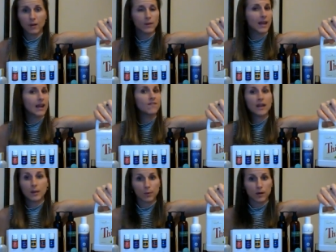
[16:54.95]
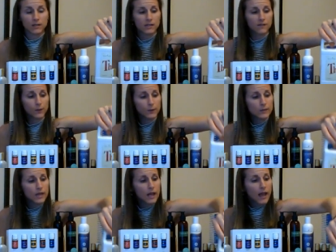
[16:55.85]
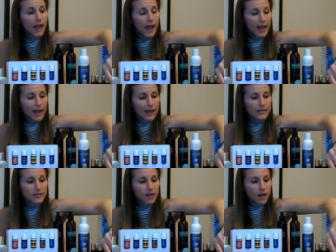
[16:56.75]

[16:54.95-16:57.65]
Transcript: We can't have any processed foods. And